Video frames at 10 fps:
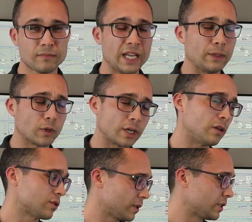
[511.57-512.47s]
And we're
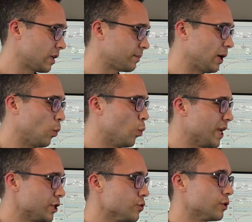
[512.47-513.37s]
also going to talk about
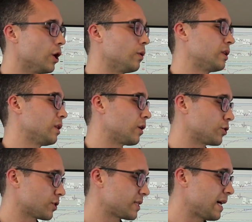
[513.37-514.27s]
when you go to the
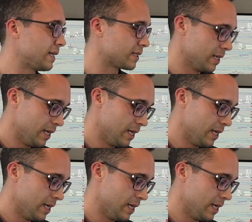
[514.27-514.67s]
larger size.